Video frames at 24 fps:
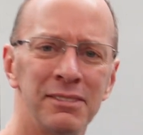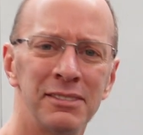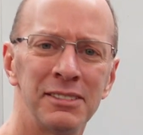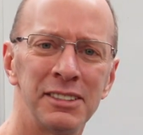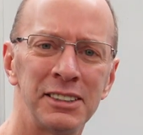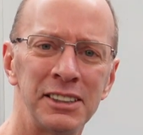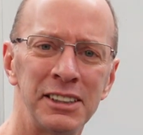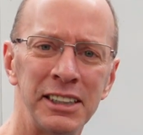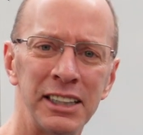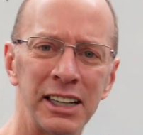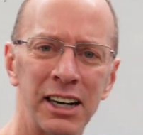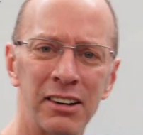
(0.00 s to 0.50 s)

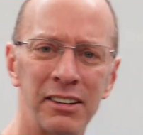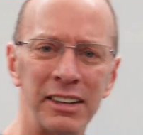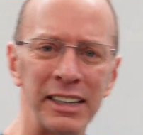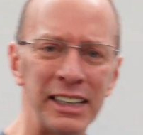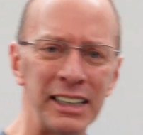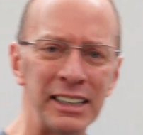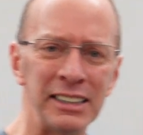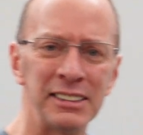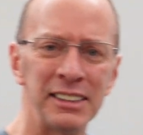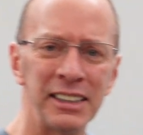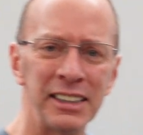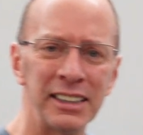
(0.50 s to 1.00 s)
See how
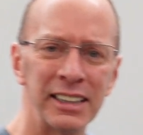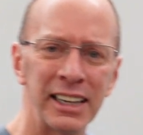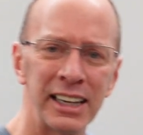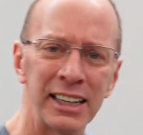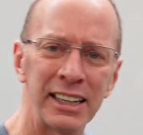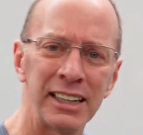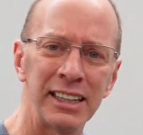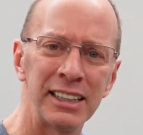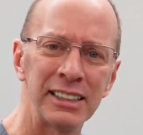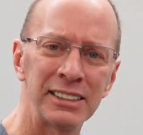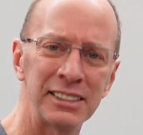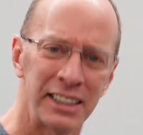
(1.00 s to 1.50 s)
easy
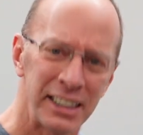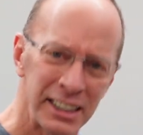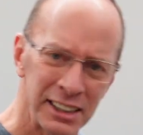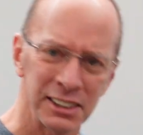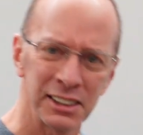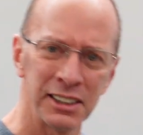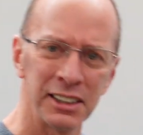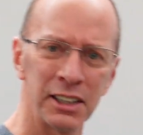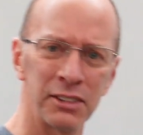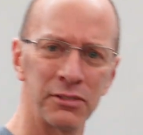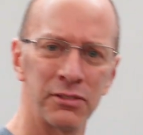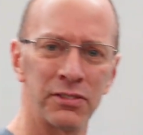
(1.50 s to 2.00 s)
that is?
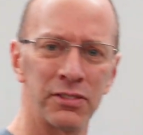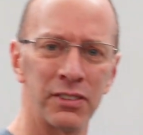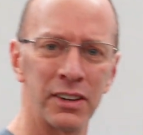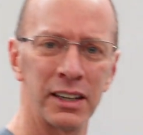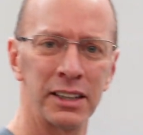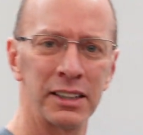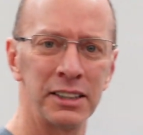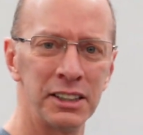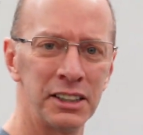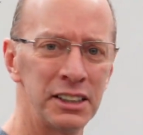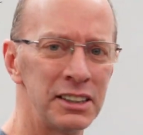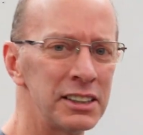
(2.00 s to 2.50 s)
Isn't it
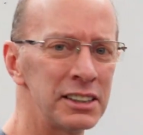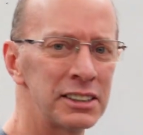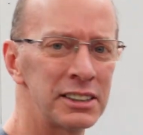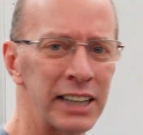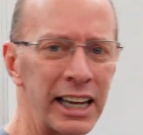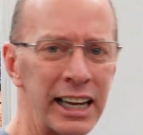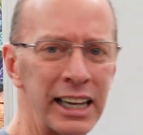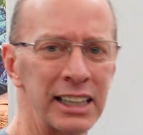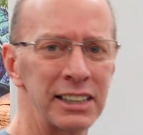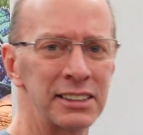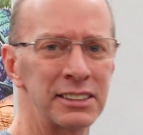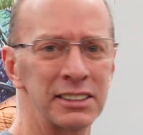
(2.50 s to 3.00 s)
fun? You just
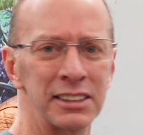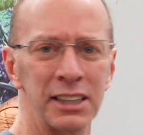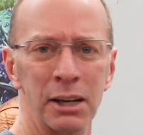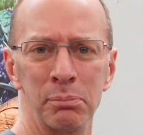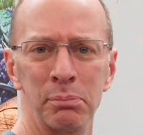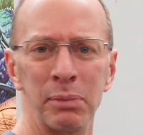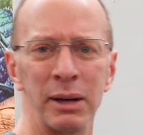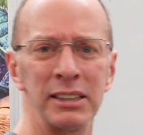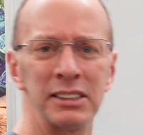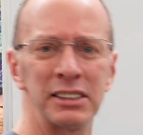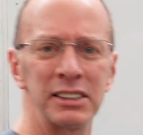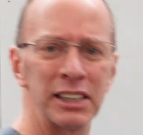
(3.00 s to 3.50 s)
take it step
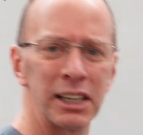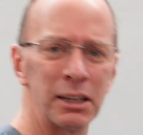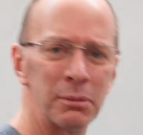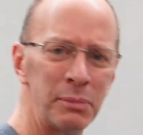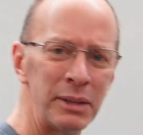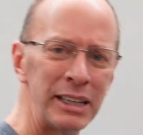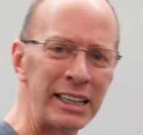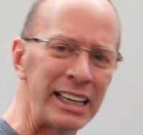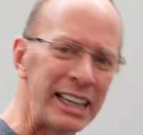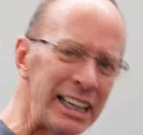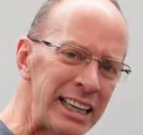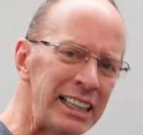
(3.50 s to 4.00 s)
by
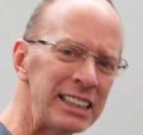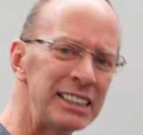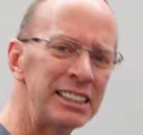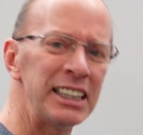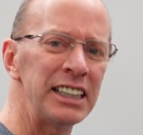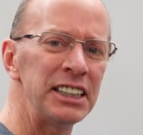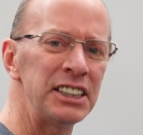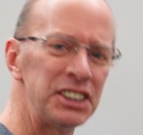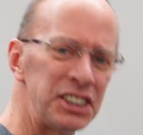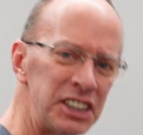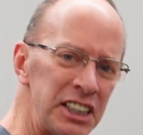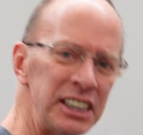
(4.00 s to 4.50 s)
step,
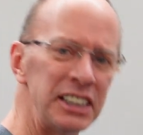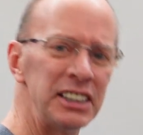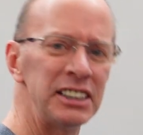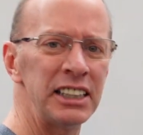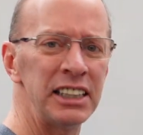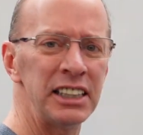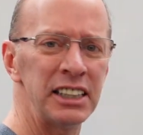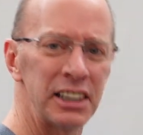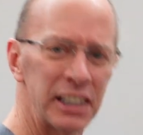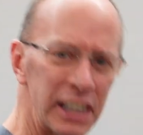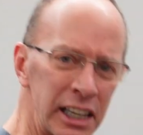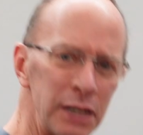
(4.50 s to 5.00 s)
easy,
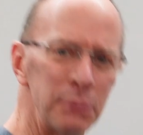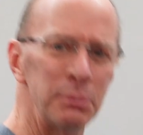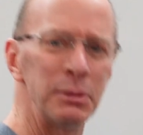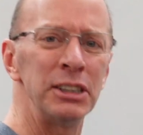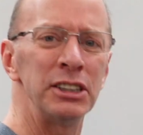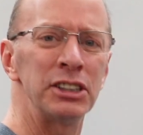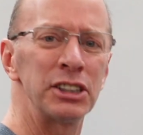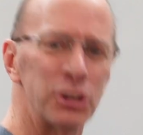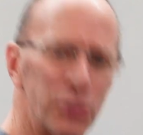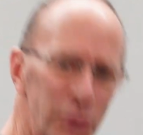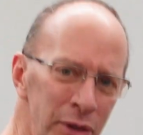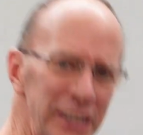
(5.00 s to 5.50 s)
cheesy, lemon
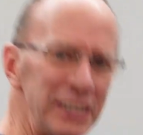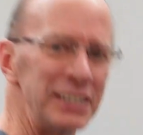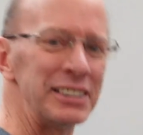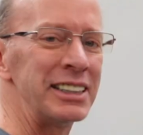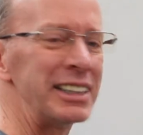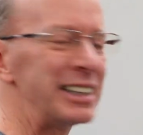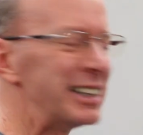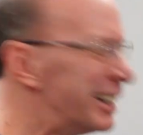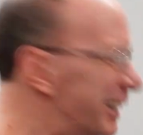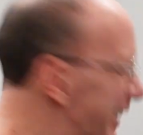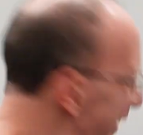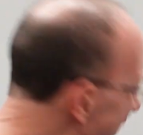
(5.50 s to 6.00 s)
squeezy.